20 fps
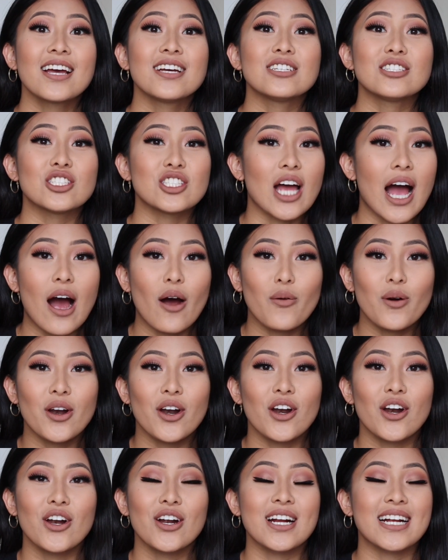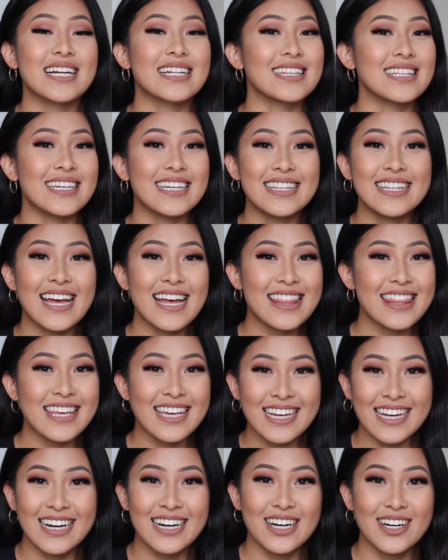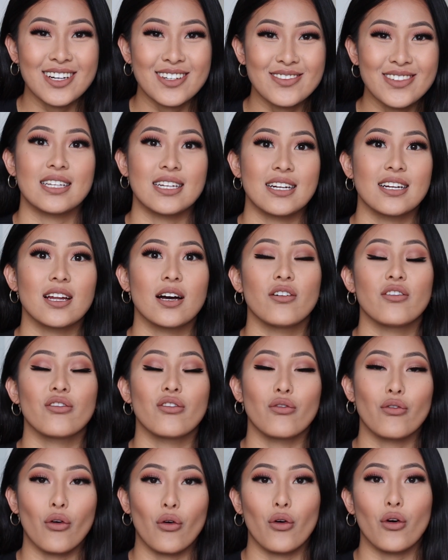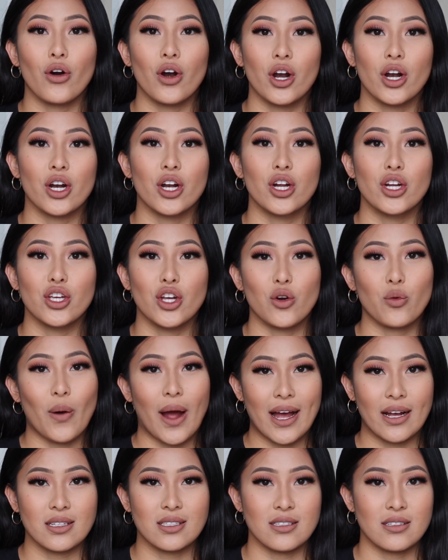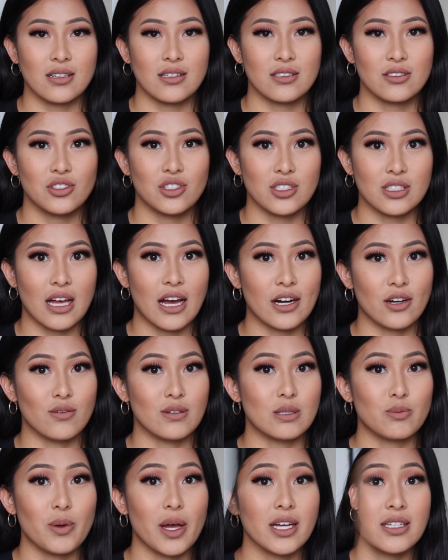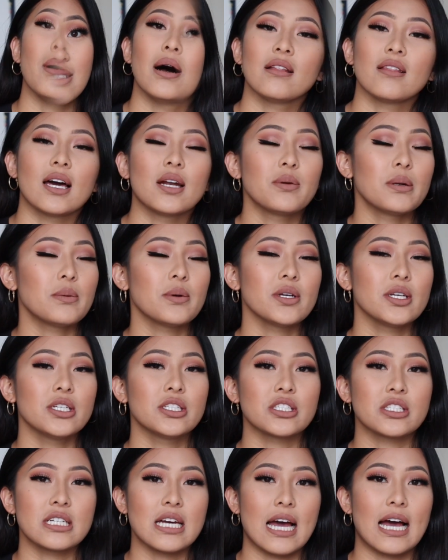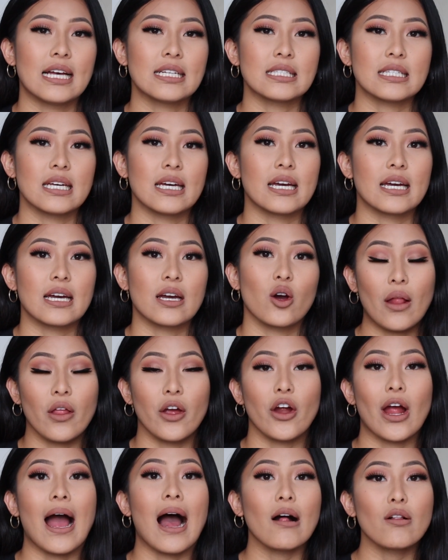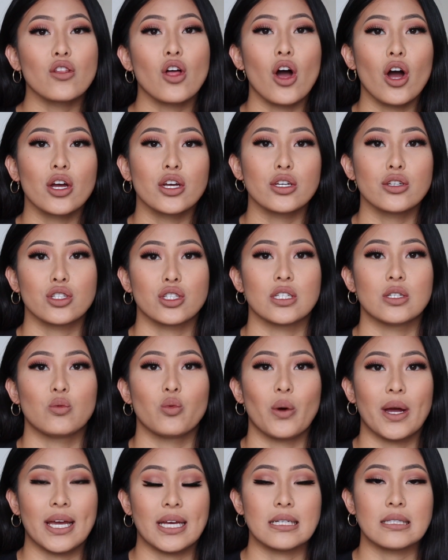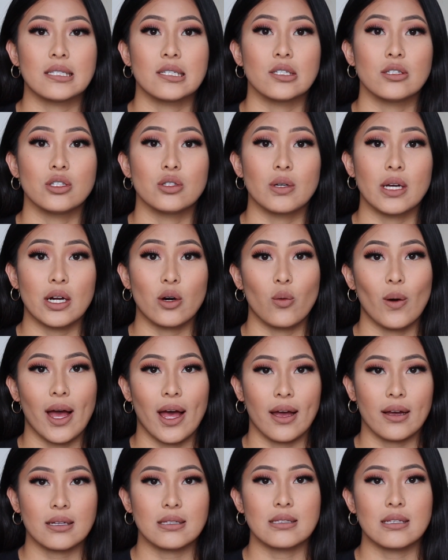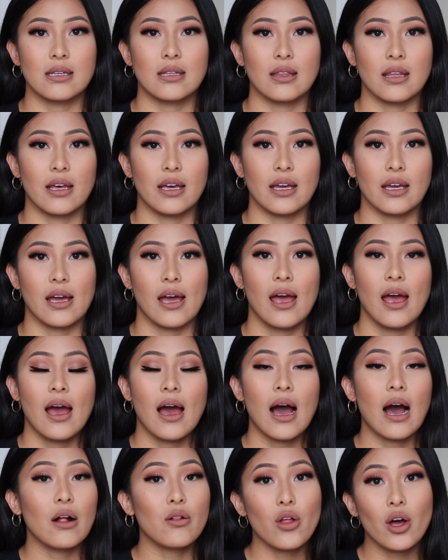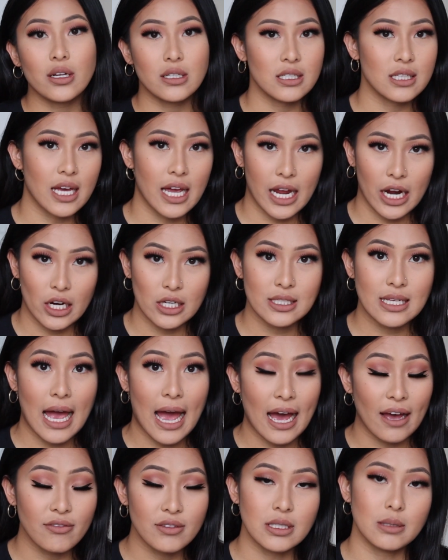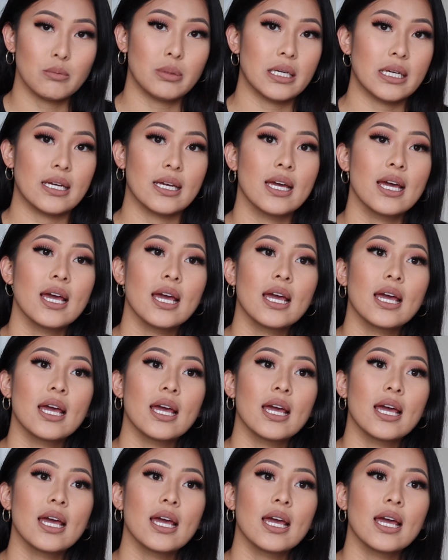Shower, clean that thing up, clean it up for your waxer, just out of respect. A lot of people usually ask like how long you should wait till you get a wax, and like how long do the hairs have to be.